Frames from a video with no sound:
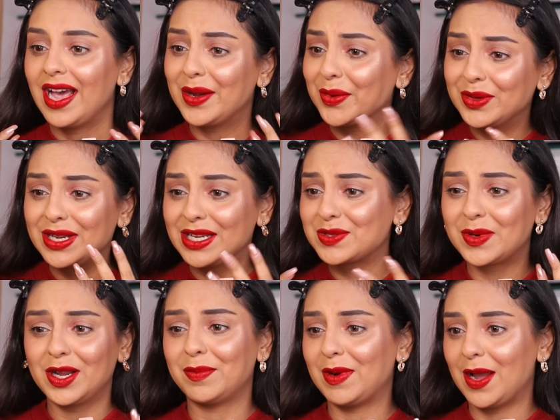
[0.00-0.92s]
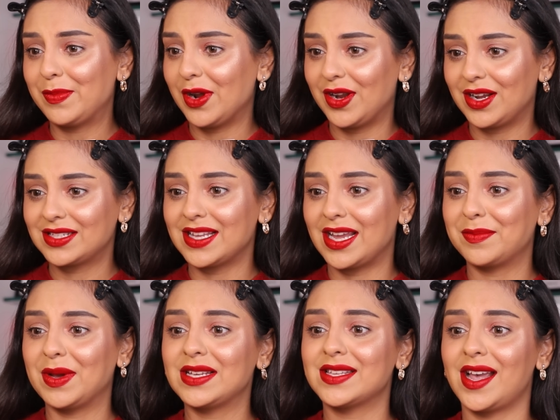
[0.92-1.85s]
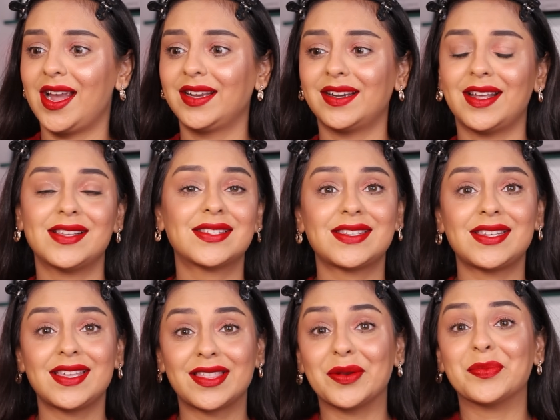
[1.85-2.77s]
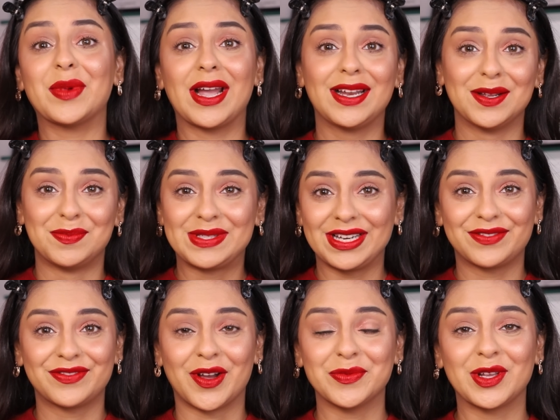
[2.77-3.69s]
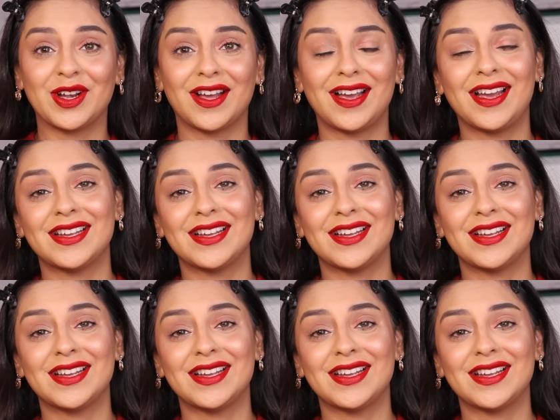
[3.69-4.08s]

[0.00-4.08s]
And on days when I apply products side by side and I see that my lipstick formula